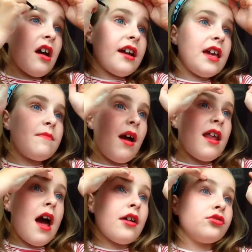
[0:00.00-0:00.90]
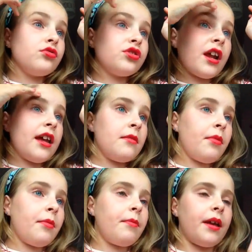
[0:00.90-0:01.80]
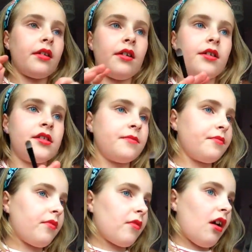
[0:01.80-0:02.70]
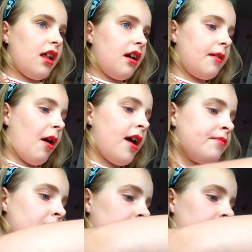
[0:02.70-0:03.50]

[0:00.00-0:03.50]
I keep my natural shape because I like mine.